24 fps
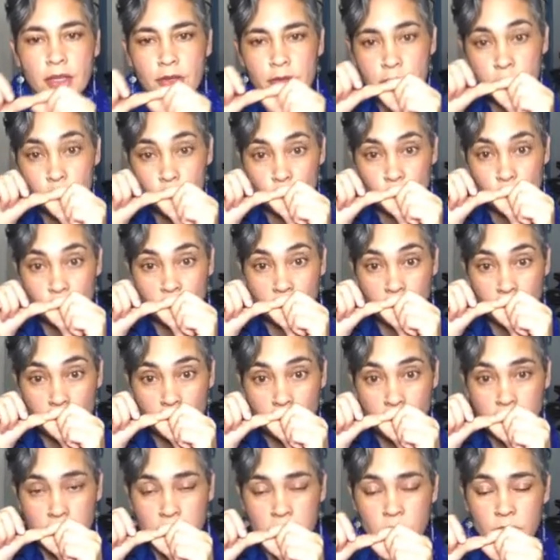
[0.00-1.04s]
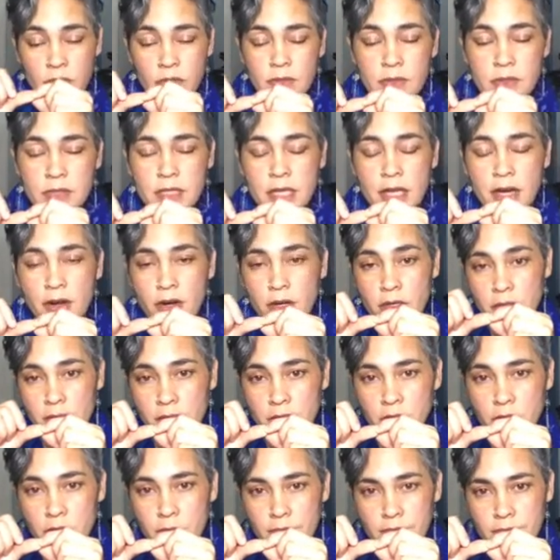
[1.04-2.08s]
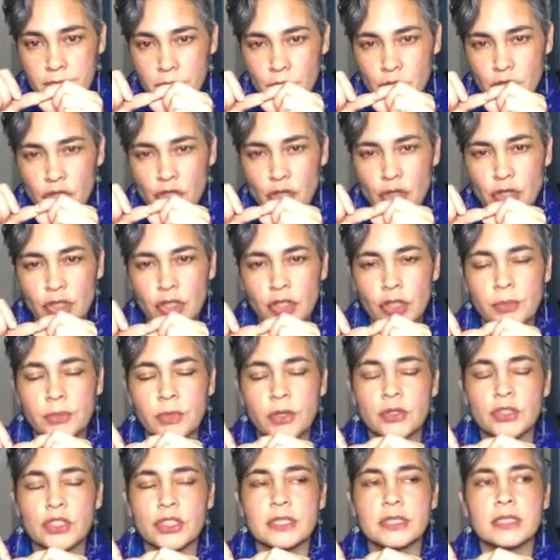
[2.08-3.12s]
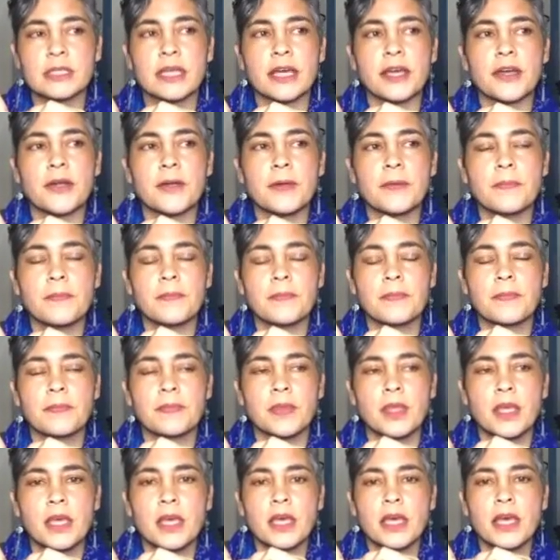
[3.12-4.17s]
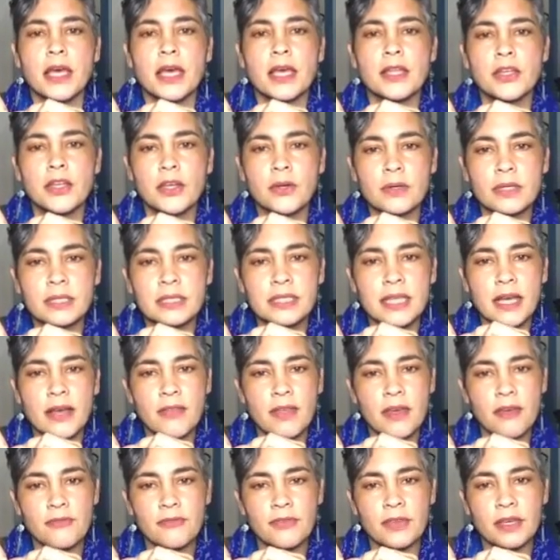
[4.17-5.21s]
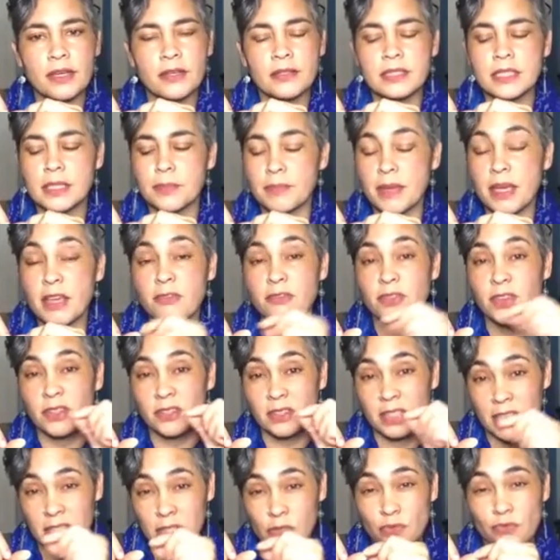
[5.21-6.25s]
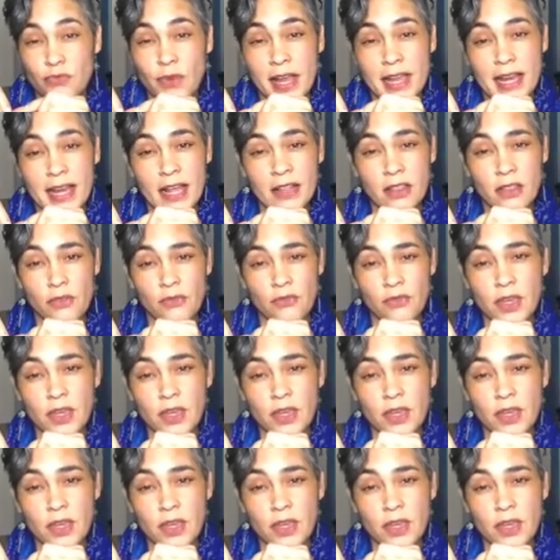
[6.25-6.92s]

And you can do little thumb circles there or little circular motions there. And notice how that feels. It might feel nice right at